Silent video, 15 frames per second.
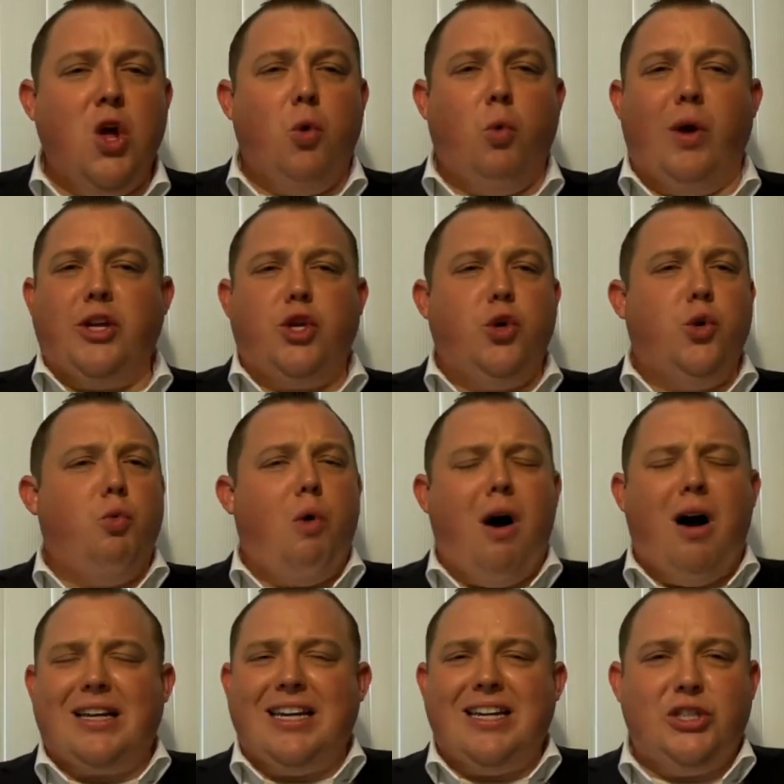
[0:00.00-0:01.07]
When you
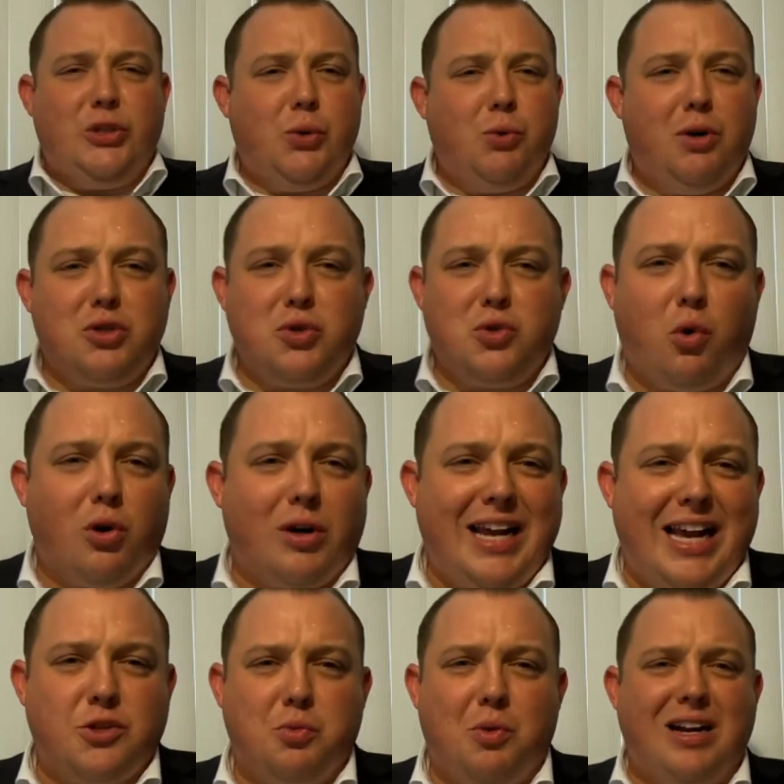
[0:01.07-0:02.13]
walk into a store,
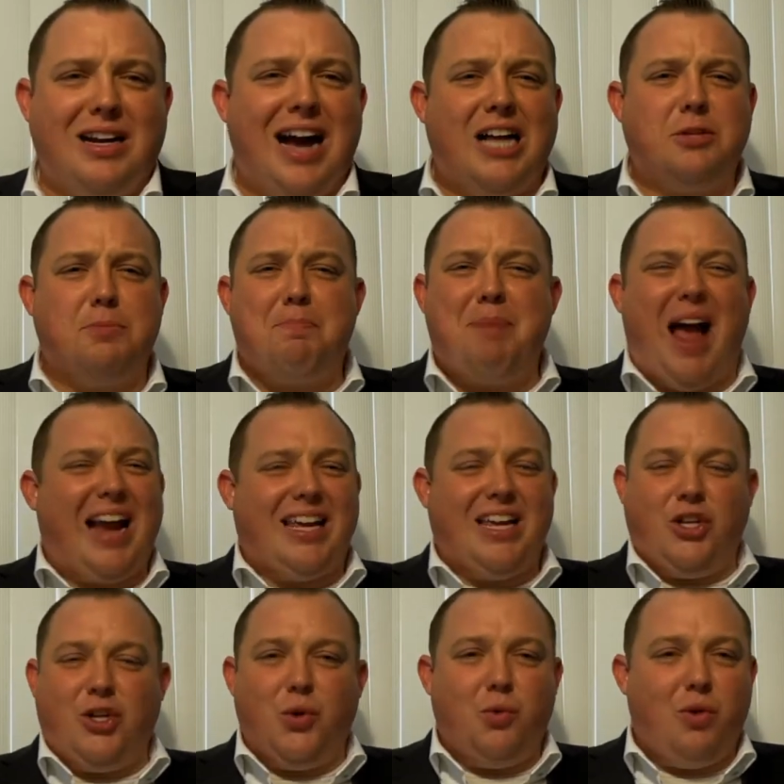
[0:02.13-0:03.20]
guess what? God's
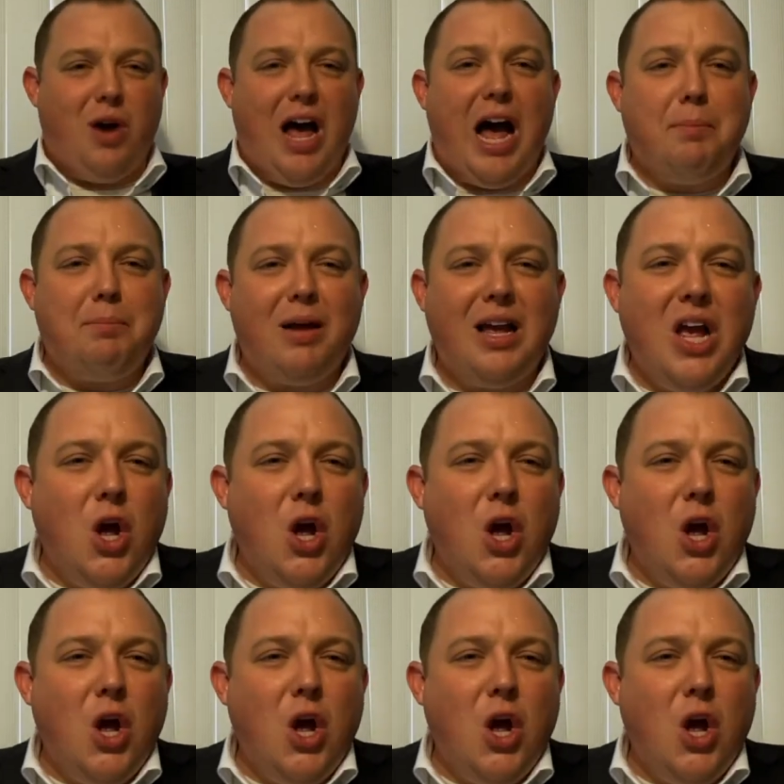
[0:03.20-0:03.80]
backing you up.